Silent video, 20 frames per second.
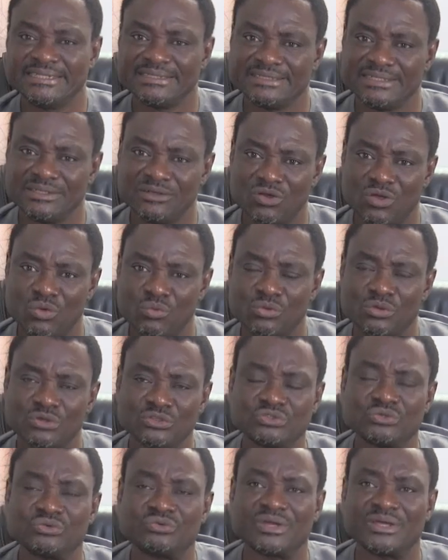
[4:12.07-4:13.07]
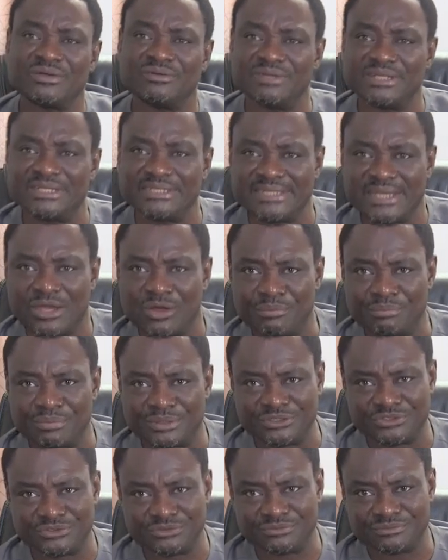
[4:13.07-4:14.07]
the law will also regulate their
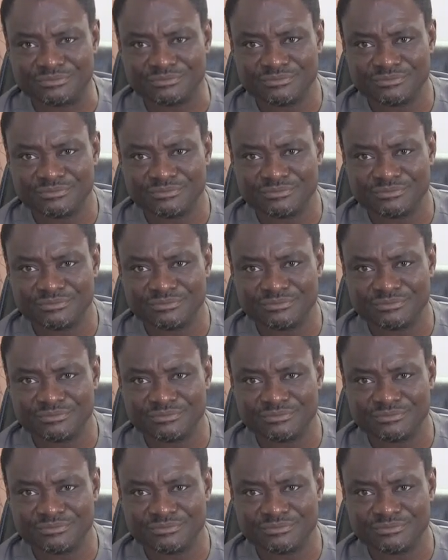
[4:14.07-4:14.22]
operation.